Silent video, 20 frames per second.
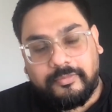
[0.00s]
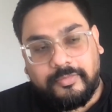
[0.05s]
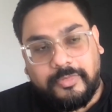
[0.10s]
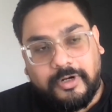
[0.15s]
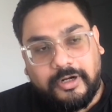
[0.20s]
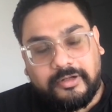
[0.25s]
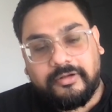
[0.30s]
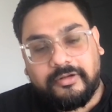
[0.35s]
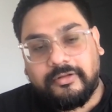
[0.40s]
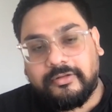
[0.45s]

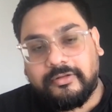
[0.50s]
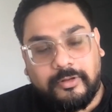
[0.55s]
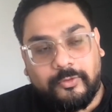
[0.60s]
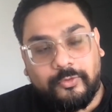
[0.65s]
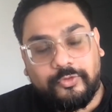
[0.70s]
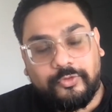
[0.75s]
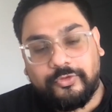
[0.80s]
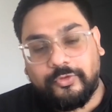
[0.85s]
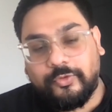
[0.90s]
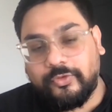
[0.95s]
partner
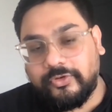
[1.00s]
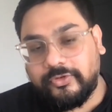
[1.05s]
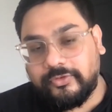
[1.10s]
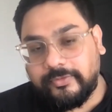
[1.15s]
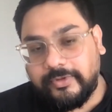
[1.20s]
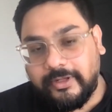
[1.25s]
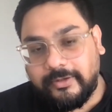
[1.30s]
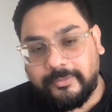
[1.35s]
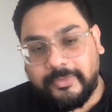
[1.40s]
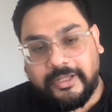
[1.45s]
whose nodes
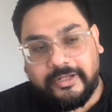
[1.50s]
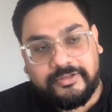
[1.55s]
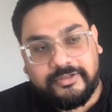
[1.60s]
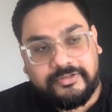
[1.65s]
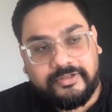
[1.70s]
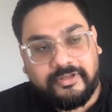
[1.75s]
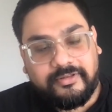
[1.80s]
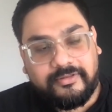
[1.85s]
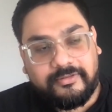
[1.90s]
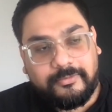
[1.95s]
we are
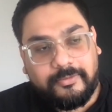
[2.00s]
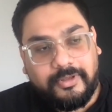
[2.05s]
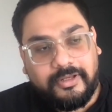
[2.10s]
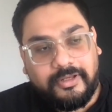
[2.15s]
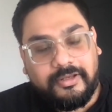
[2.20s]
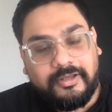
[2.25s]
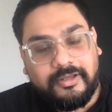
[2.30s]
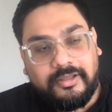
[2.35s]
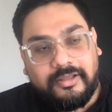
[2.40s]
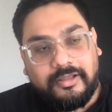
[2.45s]
managing as
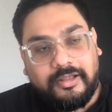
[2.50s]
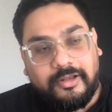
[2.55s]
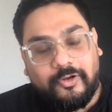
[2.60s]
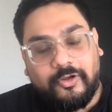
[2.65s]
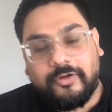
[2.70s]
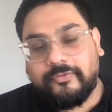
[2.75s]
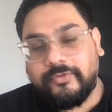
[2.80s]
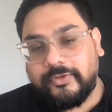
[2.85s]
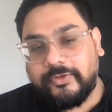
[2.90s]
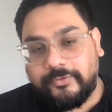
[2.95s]
well,
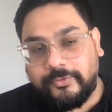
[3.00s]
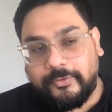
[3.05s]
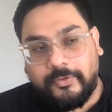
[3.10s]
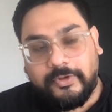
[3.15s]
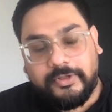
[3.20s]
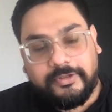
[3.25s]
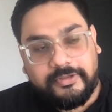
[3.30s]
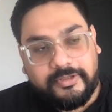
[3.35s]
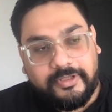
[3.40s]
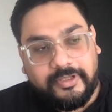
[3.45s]
along with
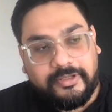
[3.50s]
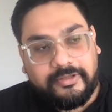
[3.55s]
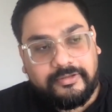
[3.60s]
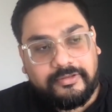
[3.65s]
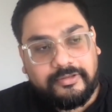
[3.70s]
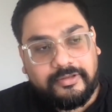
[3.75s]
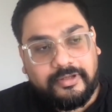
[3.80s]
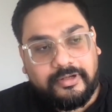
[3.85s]
few other things.